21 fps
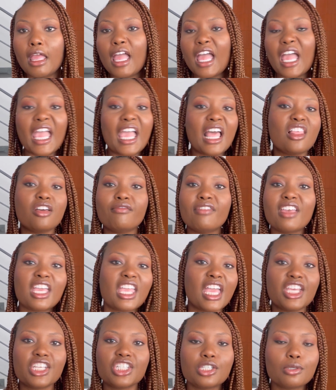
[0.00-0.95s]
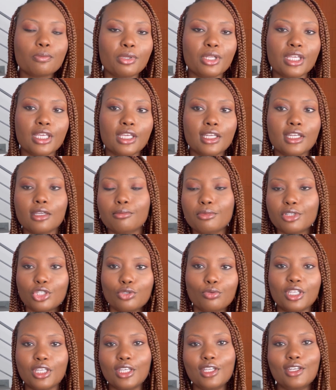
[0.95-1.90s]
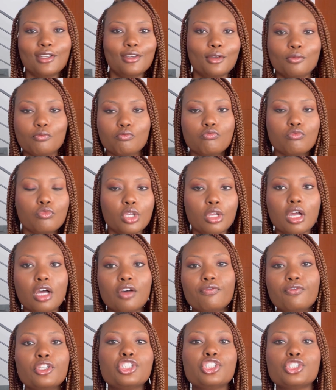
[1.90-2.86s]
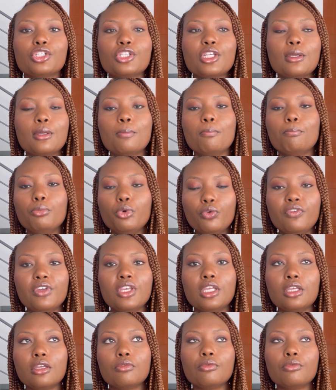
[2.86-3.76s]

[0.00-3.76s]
I had a vacation planned in between officially moving.